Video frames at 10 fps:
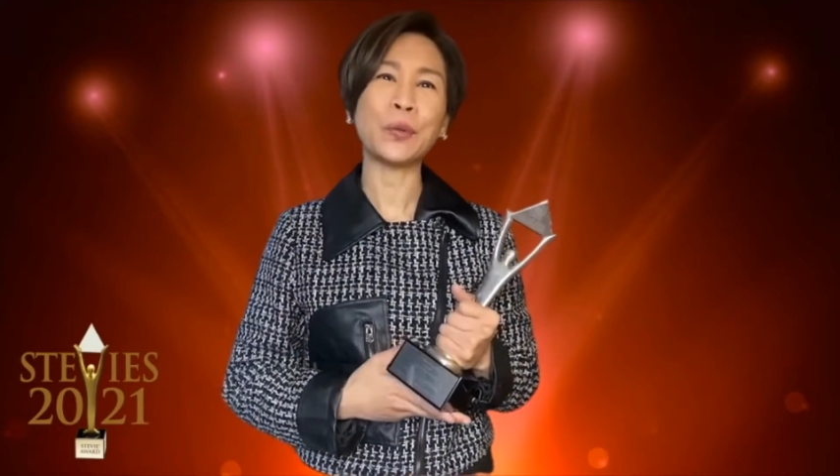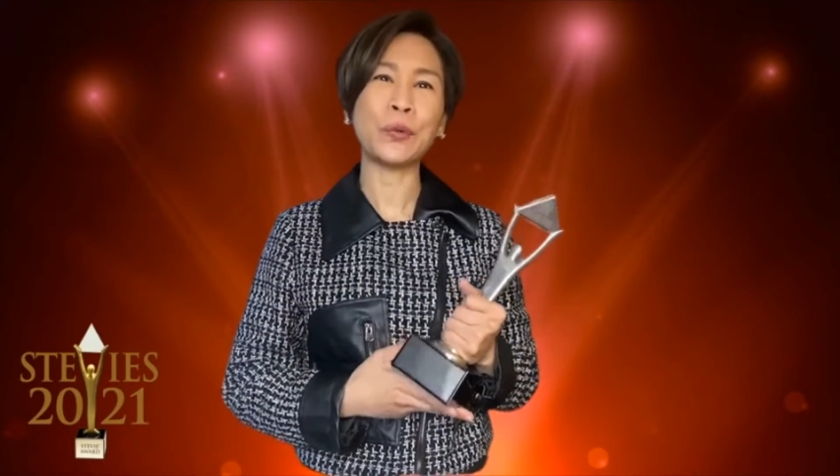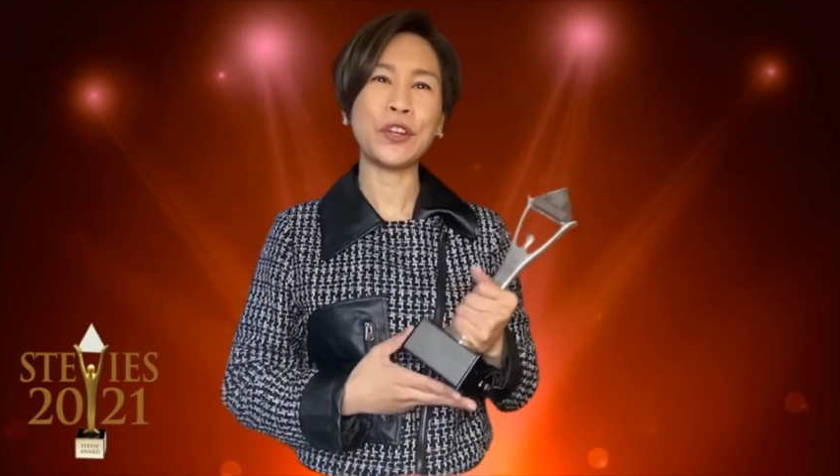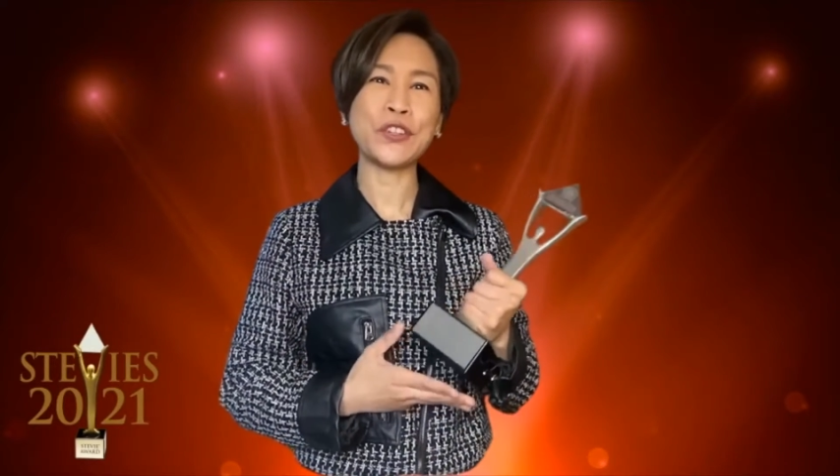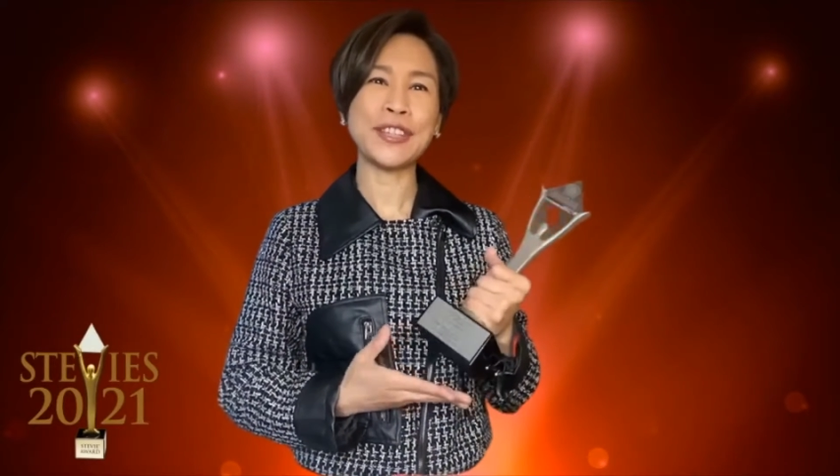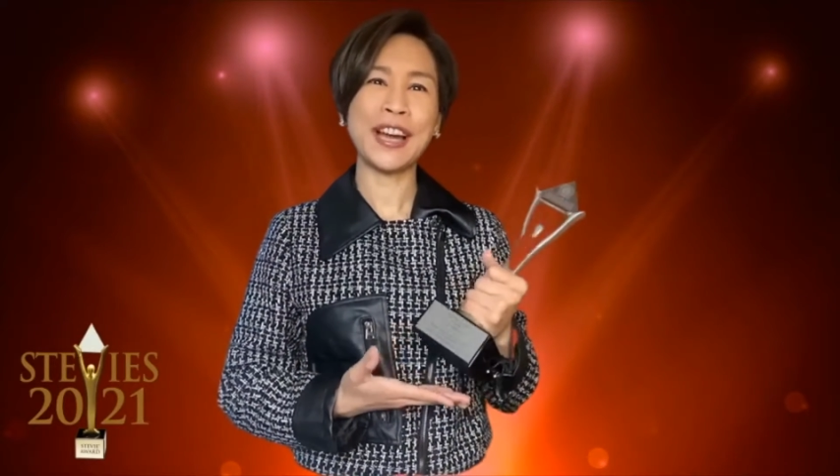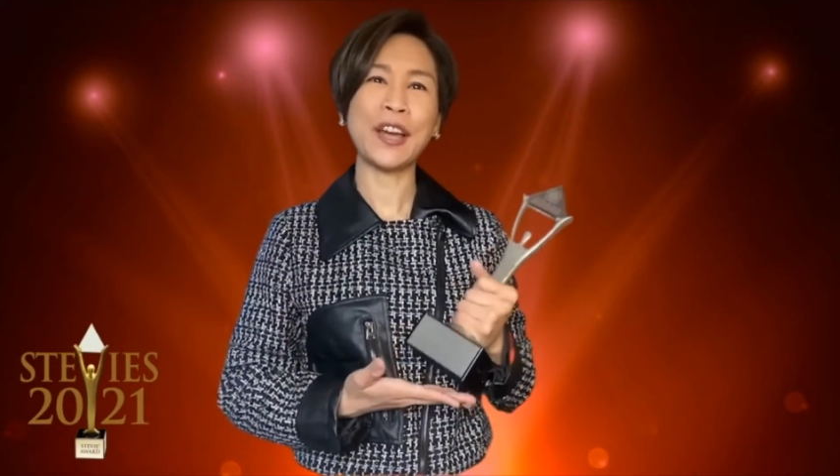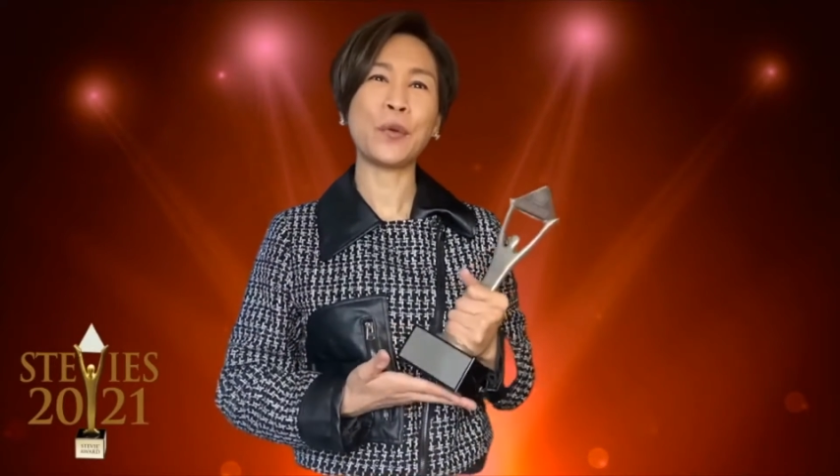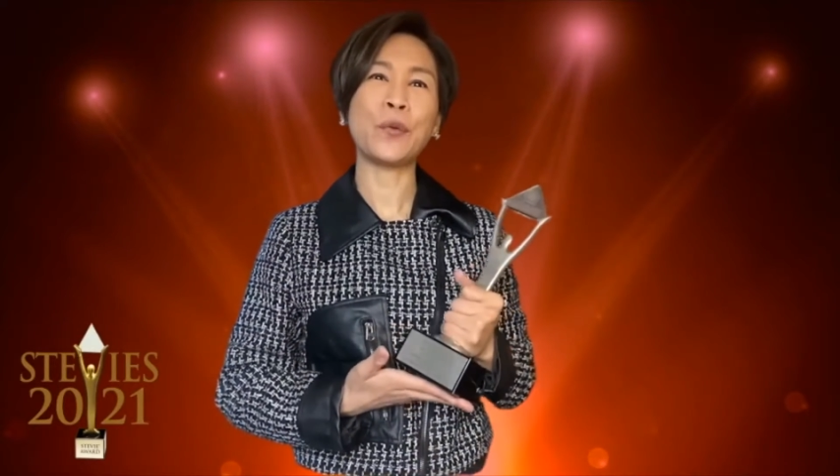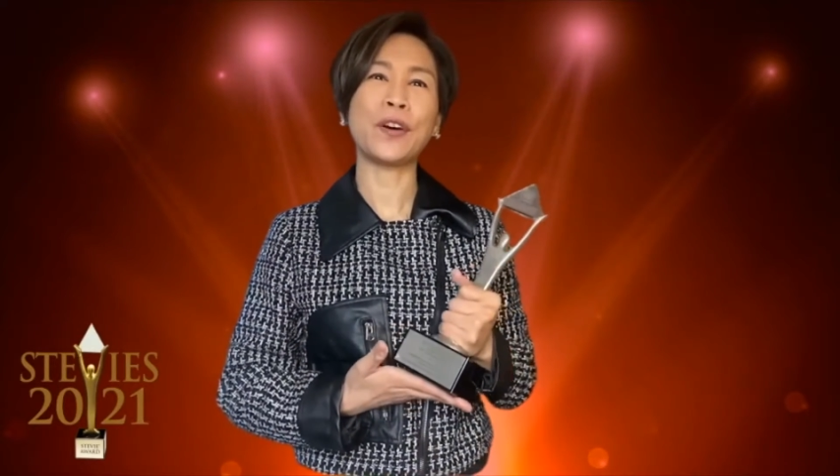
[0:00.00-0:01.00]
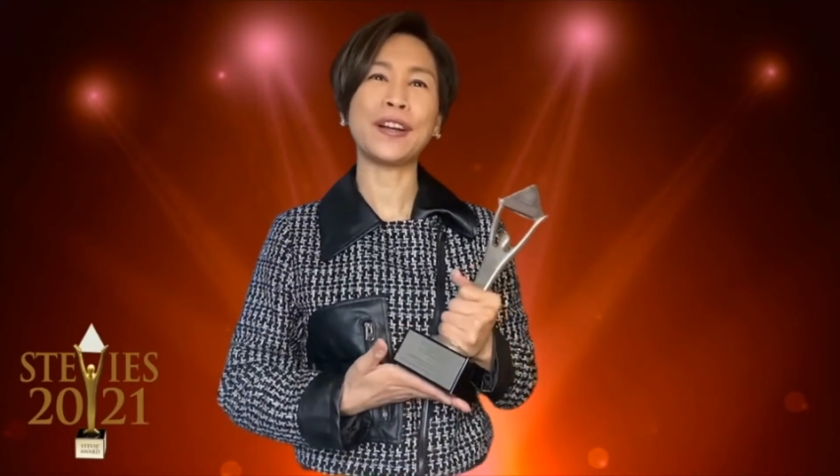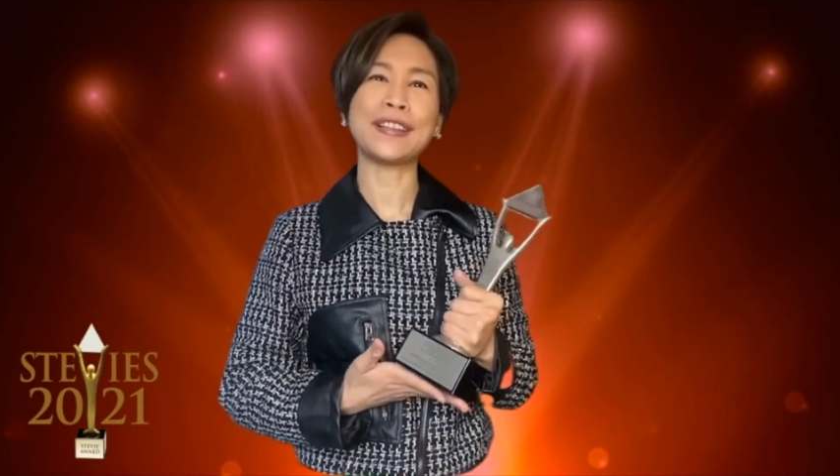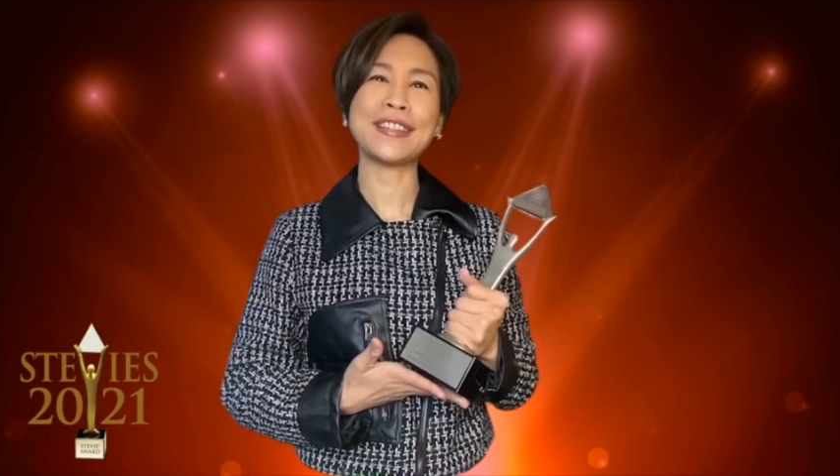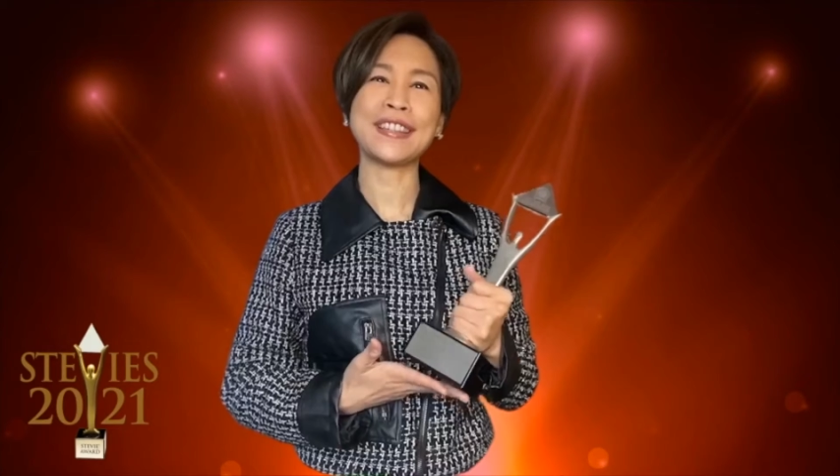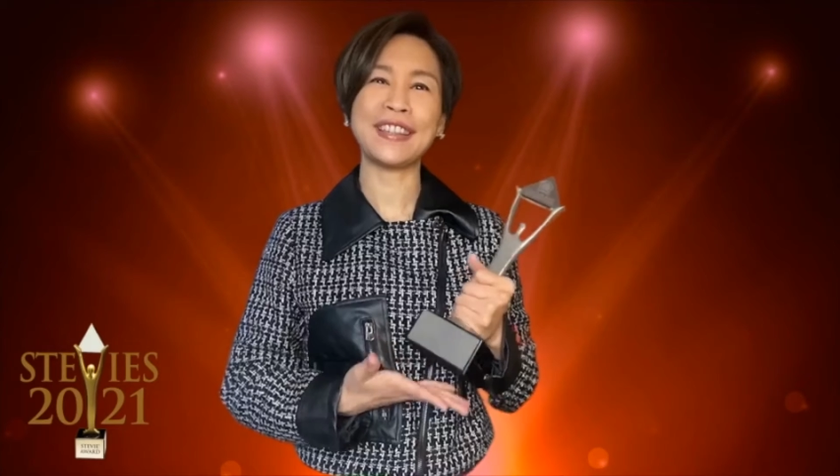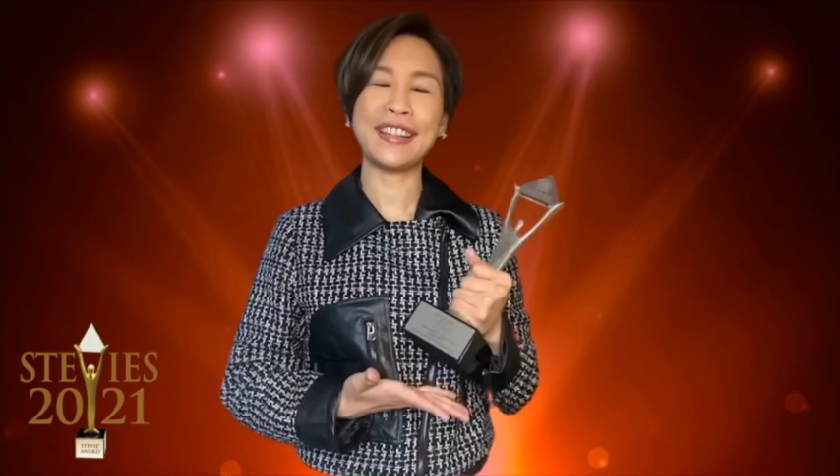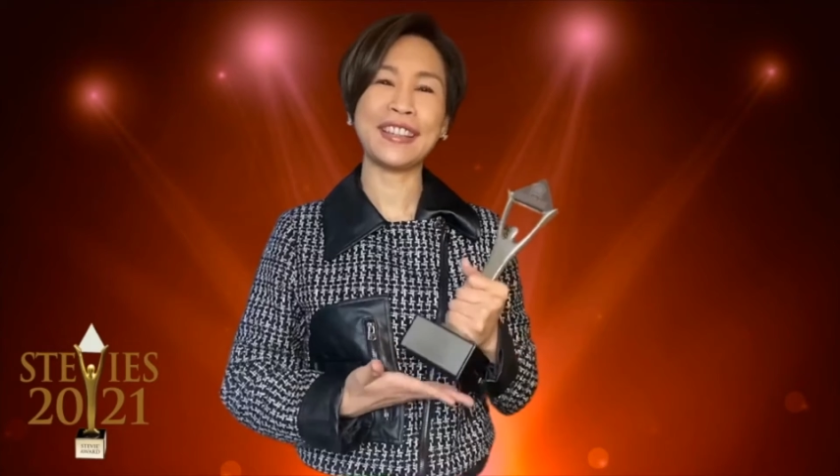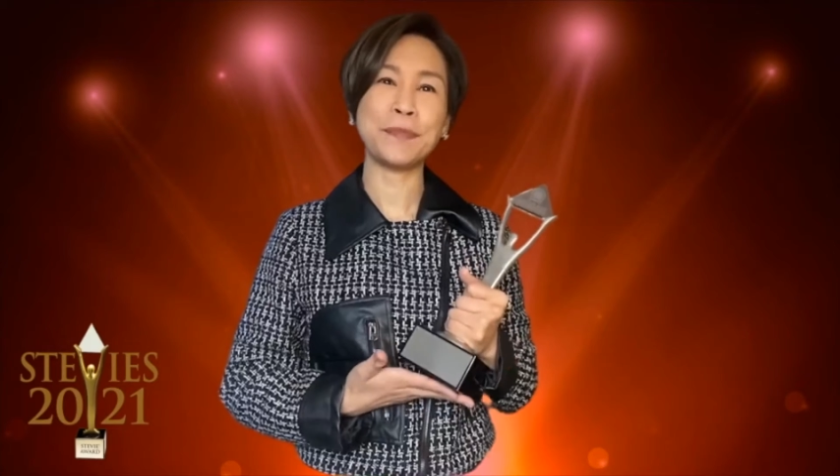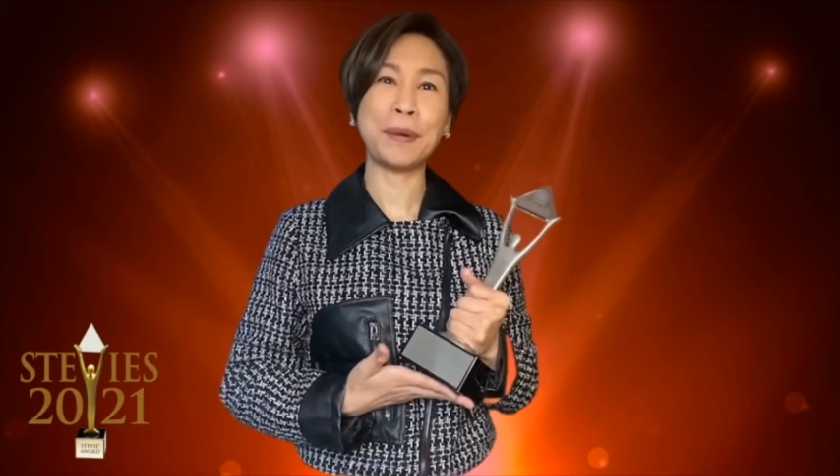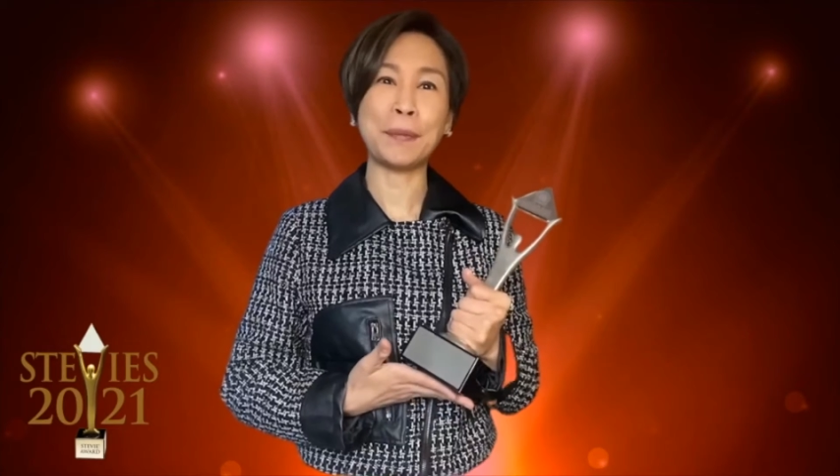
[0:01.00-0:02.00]
which Taiwan's
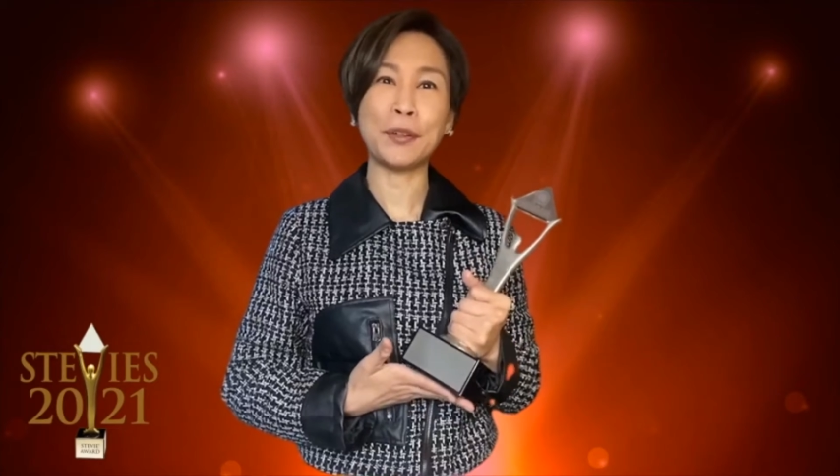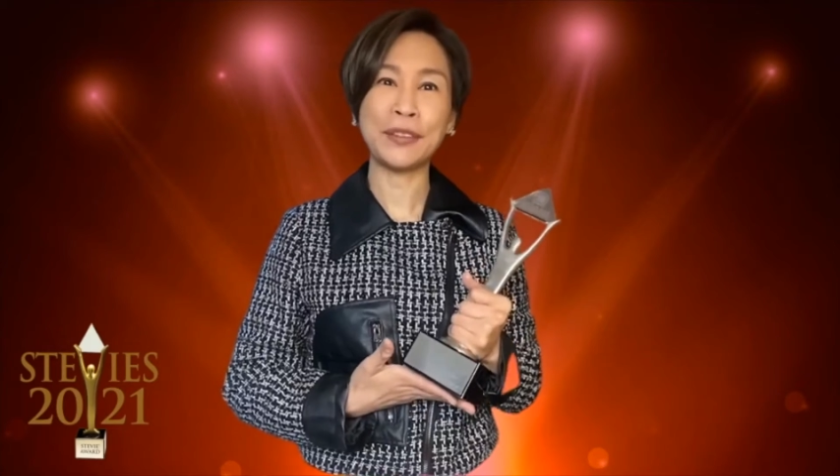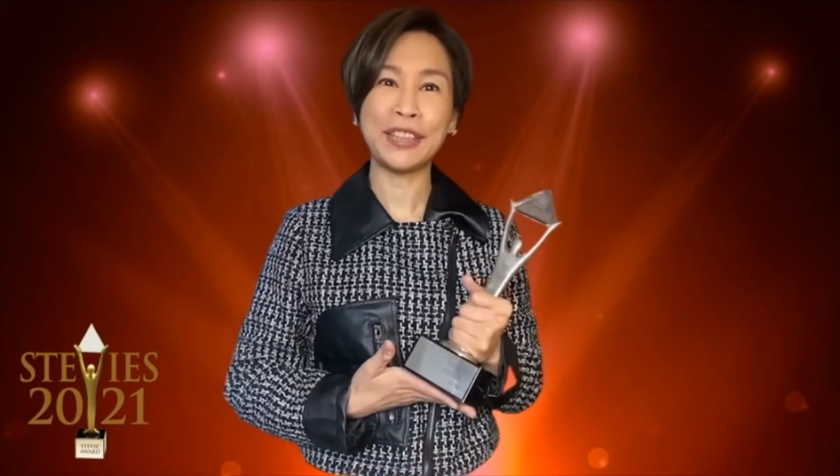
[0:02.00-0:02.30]
leading bubble